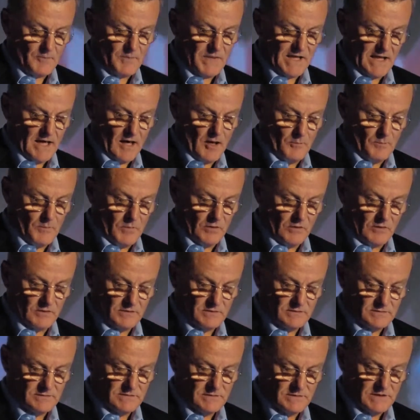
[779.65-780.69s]
Be
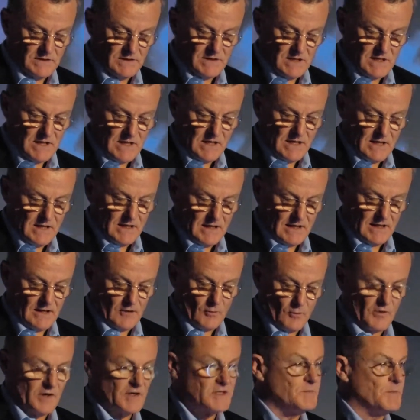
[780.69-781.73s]
humble,
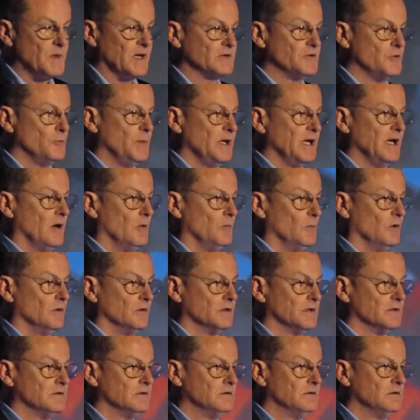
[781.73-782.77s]
or expect to be
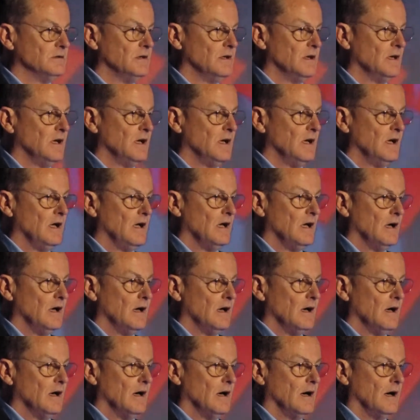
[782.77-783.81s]
humbled.
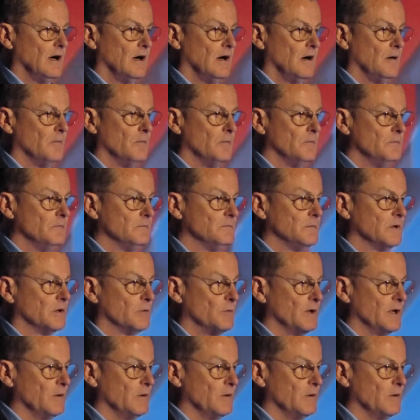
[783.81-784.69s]
I'm going to